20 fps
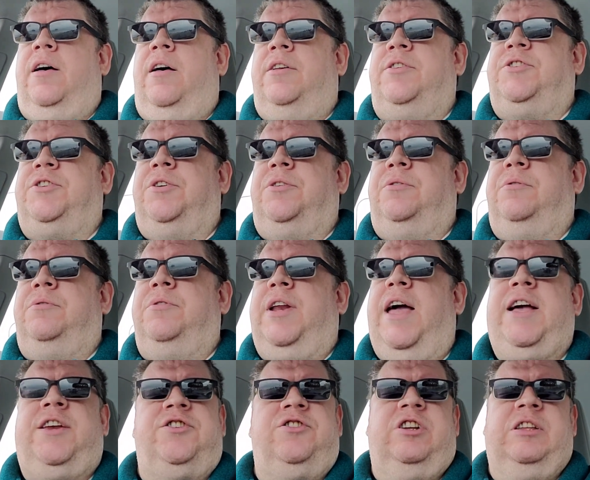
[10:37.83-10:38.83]
so
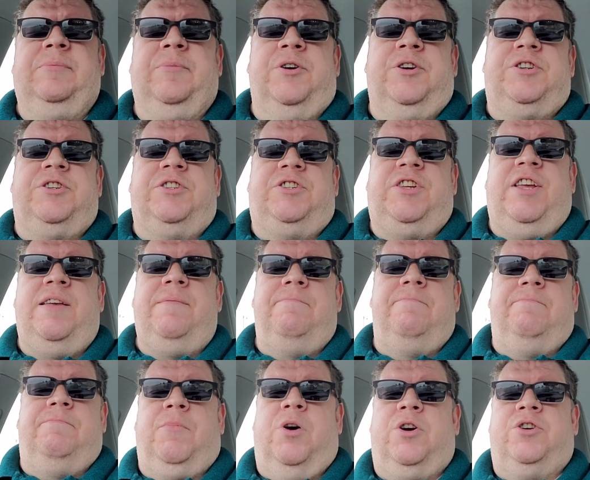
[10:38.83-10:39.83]
national emergency,
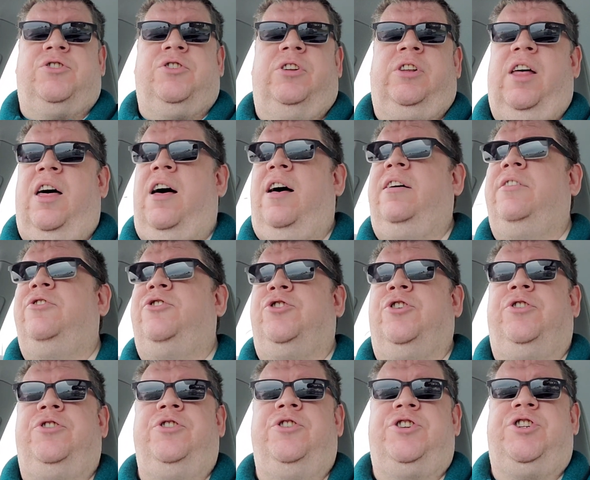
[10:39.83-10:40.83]
martial law,
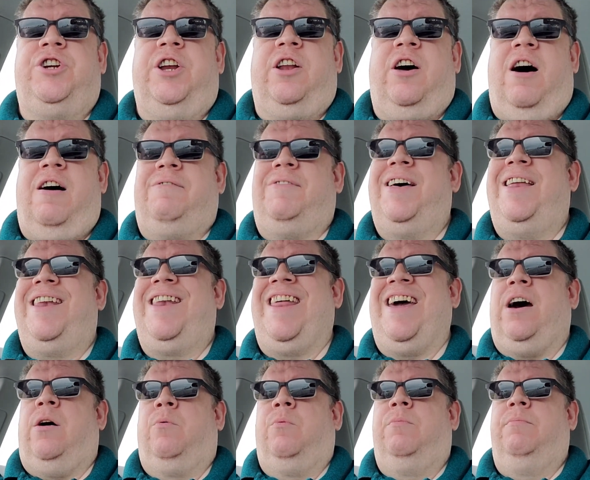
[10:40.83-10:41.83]
turn your shit off
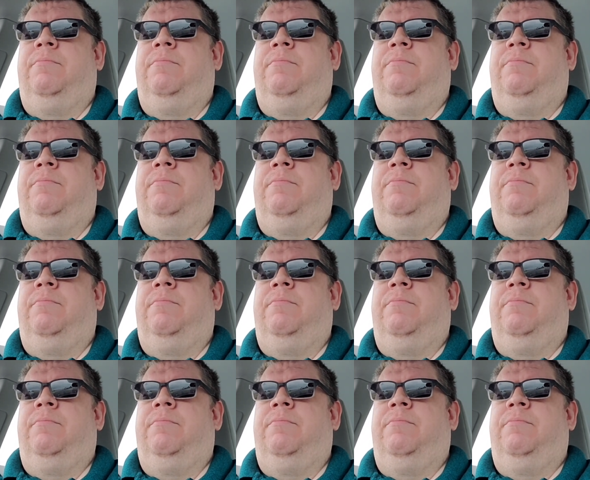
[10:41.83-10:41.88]
now.